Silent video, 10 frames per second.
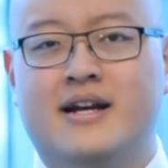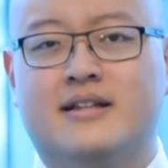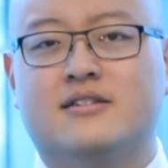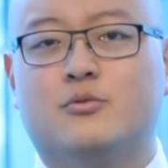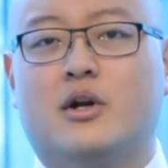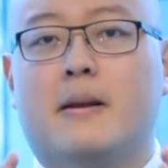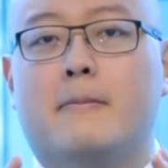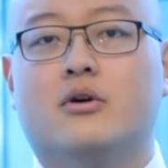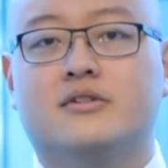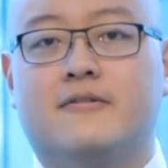This is one of the
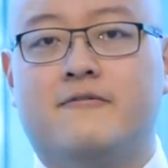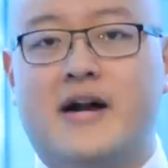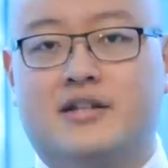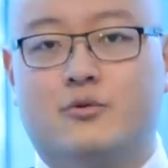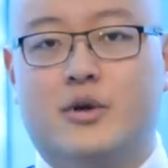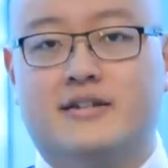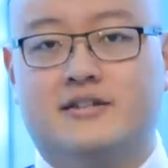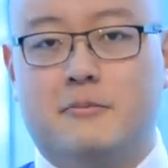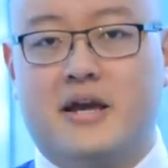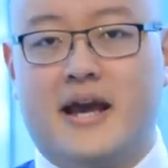most effective ways to be